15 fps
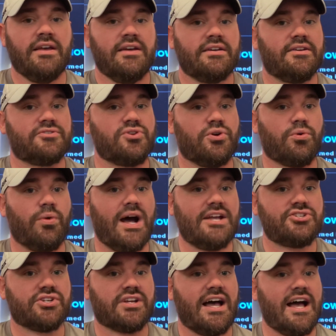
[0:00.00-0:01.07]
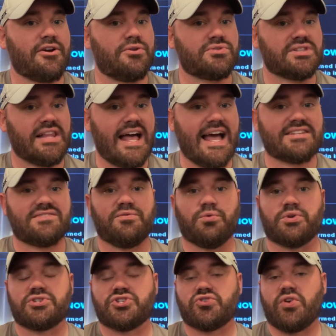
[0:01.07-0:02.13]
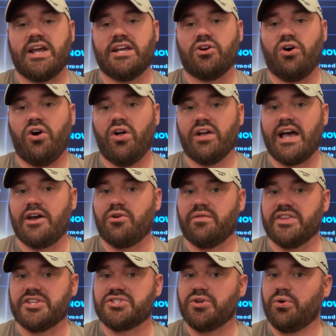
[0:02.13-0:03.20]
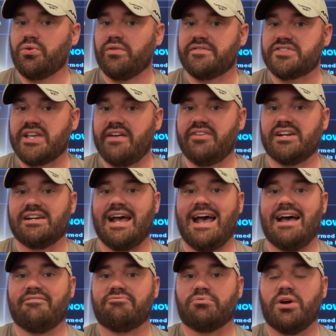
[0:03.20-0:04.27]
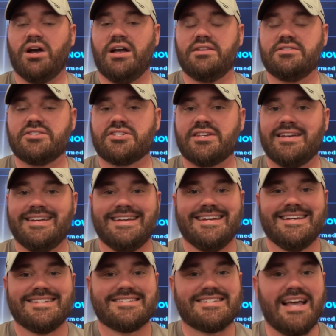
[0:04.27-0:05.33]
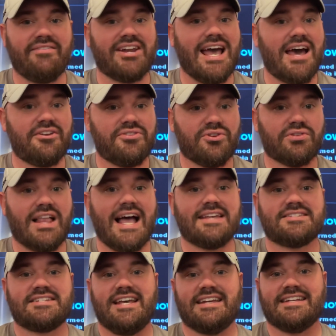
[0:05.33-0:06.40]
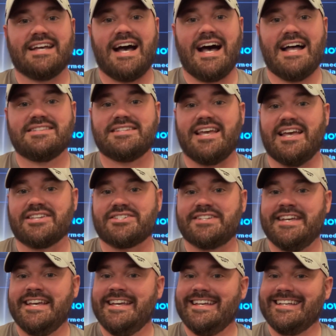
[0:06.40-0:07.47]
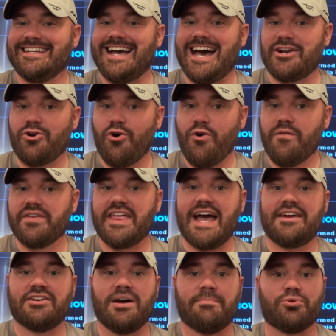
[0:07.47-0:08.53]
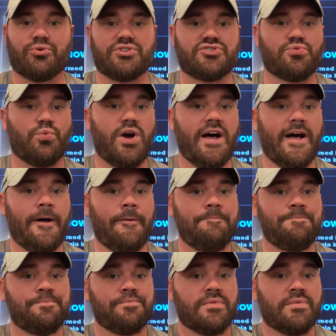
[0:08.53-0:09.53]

Now, total wise, Chicago's last four straight all got over the total of seven and a half runs. Seven out of their last 10 contests got over that number as well.